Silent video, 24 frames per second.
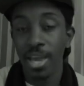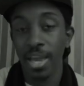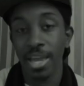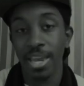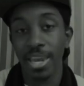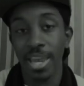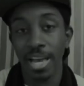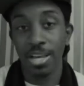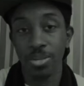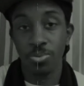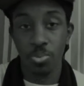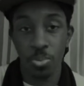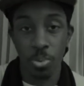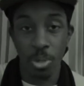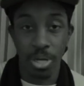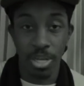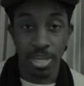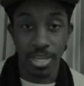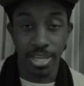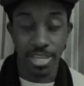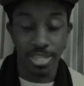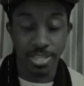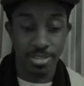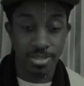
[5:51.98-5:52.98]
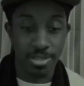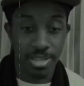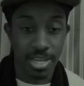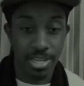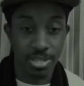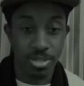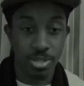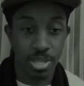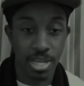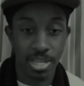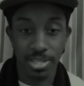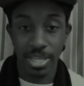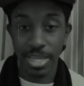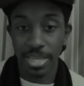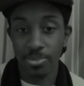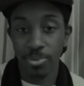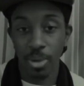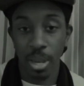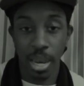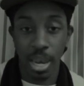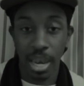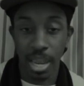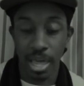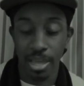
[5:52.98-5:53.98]
and that's what gets. That's
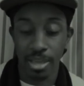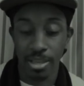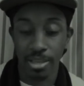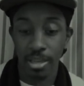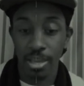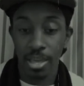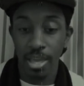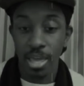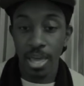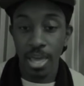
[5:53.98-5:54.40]
what I like.